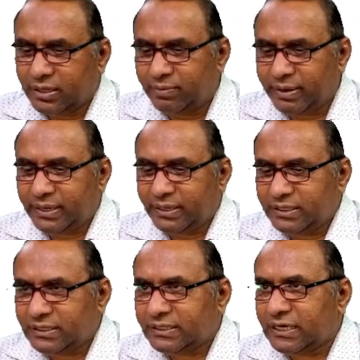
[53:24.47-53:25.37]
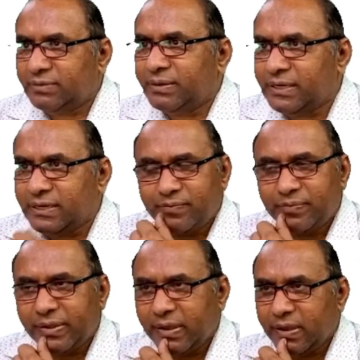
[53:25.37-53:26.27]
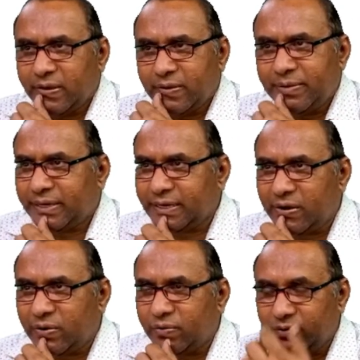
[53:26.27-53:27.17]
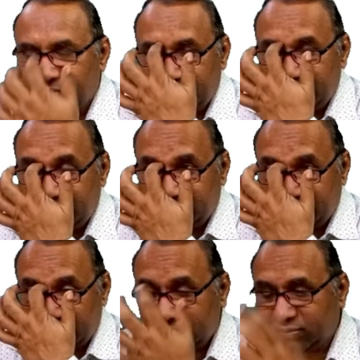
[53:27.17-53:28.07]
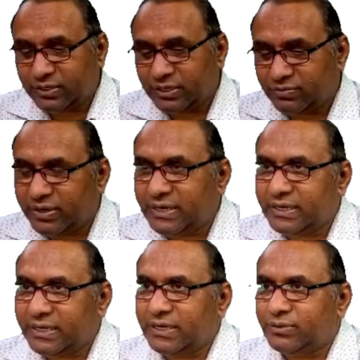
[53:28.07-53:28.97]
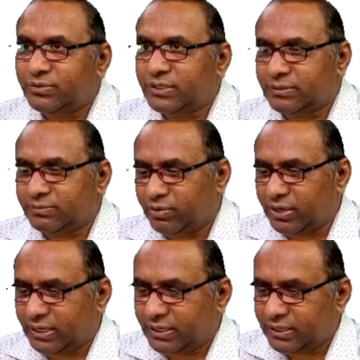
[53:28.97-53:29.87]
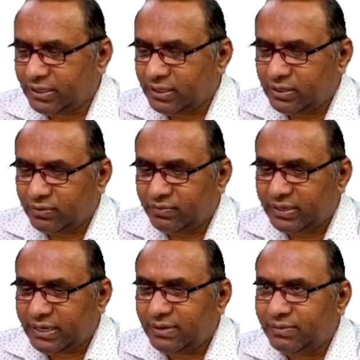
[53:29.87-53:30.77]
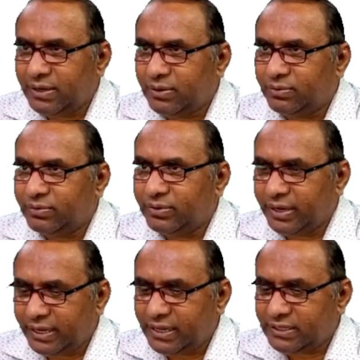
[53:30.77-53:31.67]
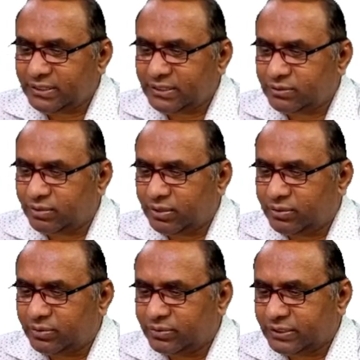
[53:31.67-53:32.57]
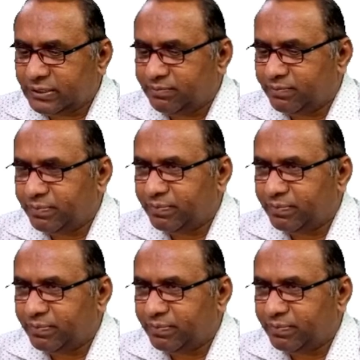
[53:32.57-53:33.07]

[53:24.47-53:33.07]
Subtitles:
Comment this statement. But now we want to convert into symbolic. What I will do, A is equal to sim,